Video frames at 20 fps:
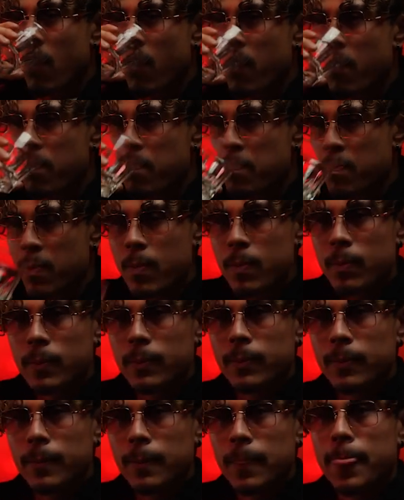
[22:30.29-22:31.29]
I know
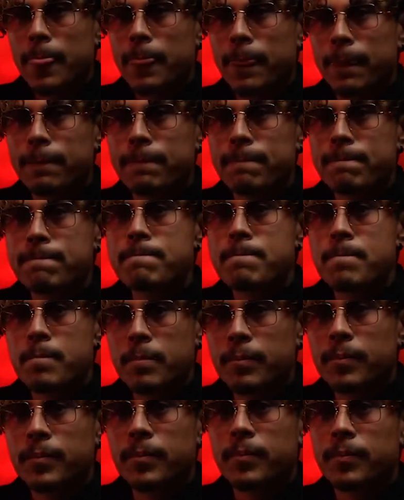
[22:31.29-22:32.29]
everyone wants to
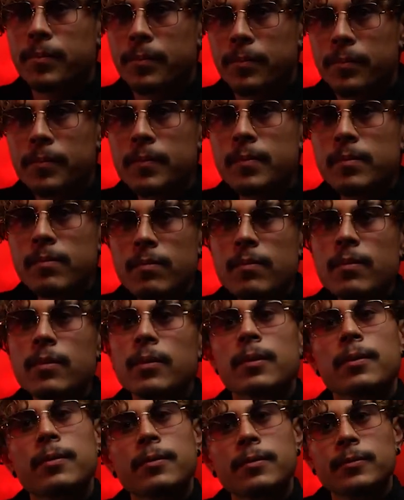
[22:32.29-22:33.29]
know. Do you have a
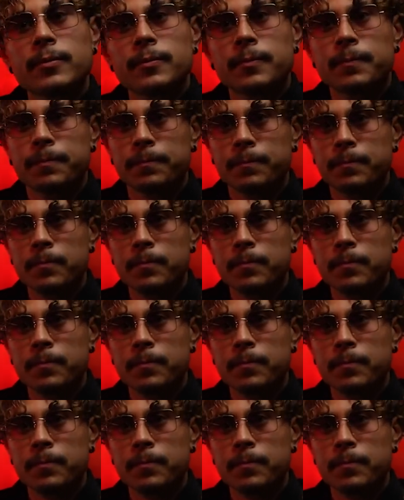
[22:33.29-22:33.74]
girlfriend?